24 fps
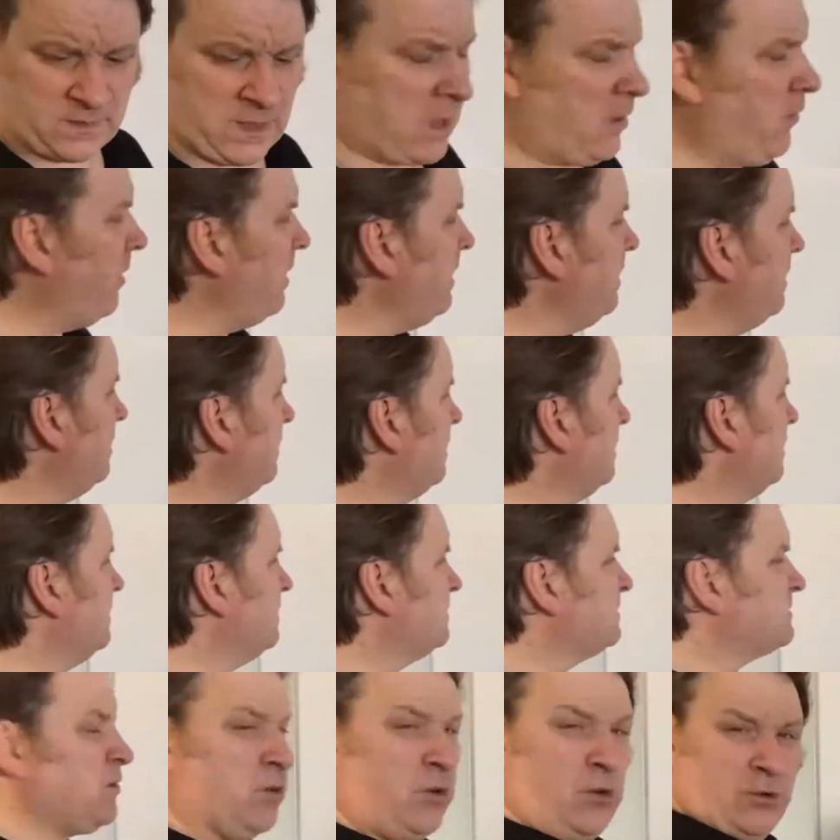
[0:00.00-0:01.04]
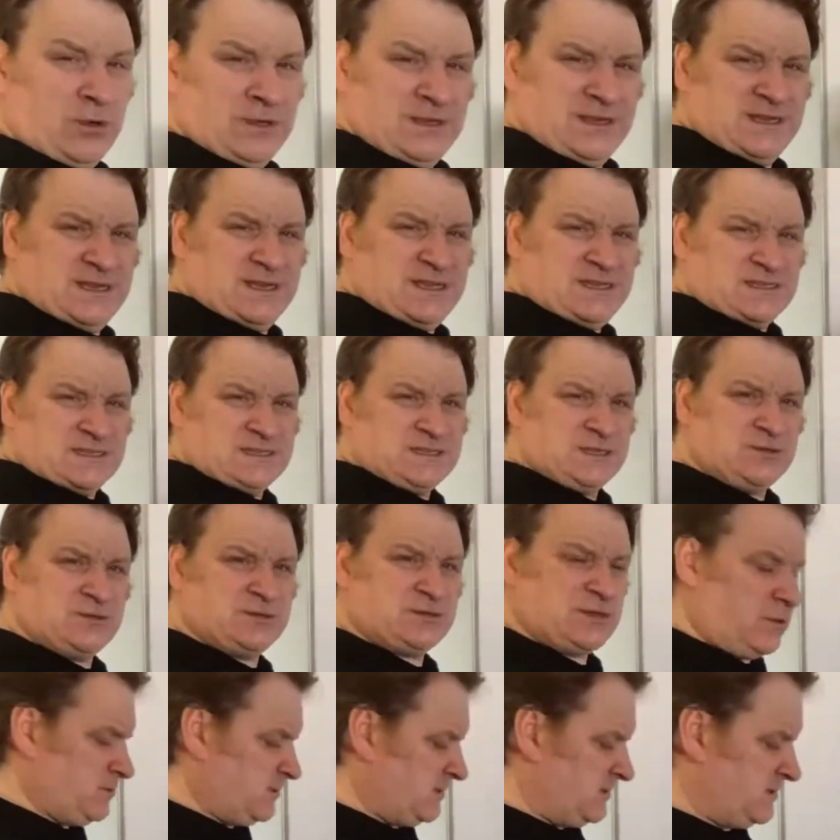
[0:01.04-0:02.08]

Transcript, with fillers: All right. So all you need to do is go to